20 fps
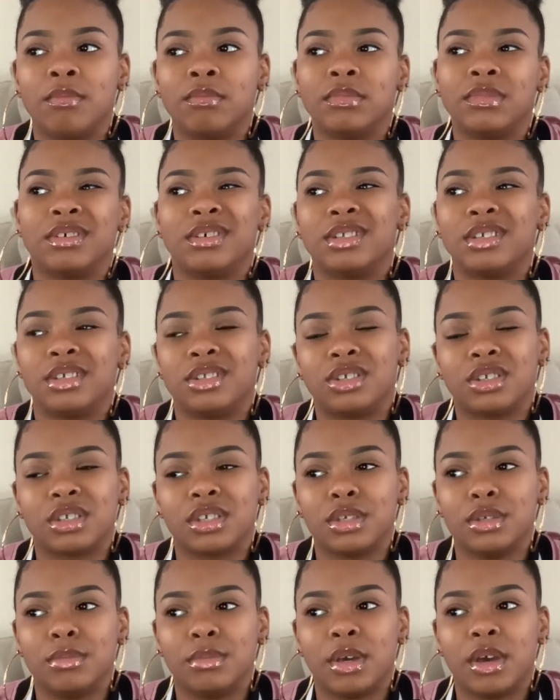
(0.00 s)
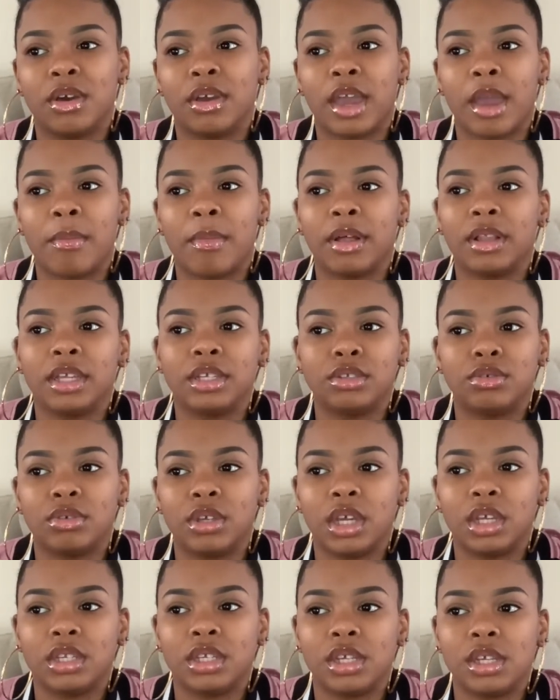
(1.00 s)
No, it didn't just came out. It came out like
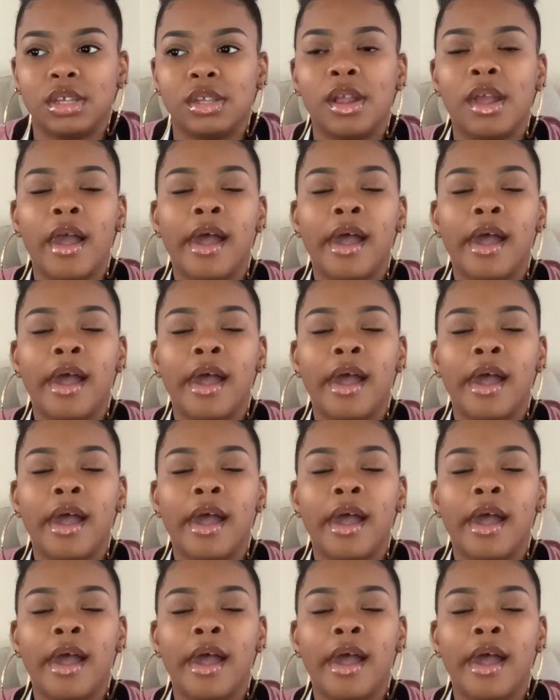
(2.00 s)
2018.